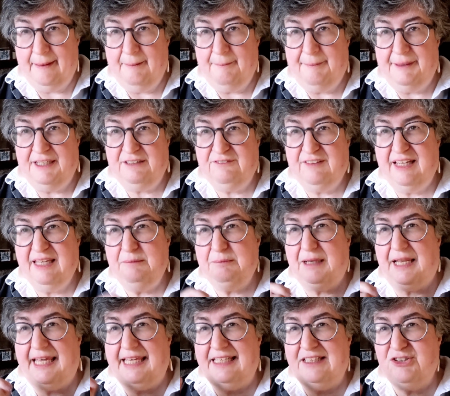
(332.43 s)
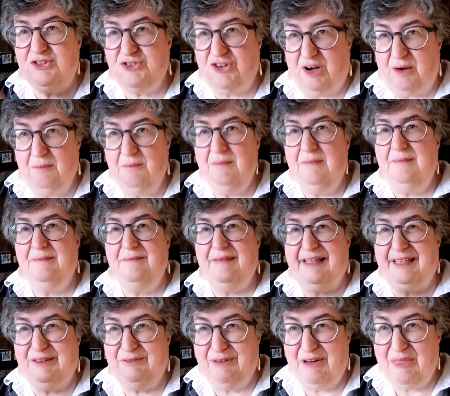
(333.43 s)
But if I had played a drum
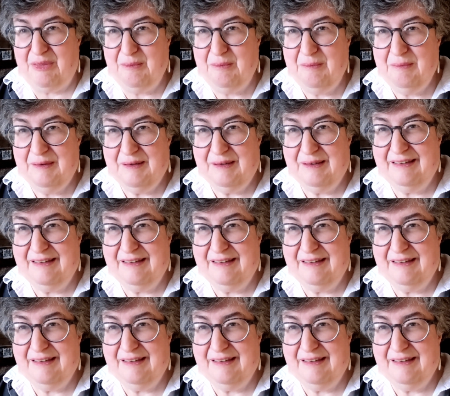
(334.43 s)
and a rhythm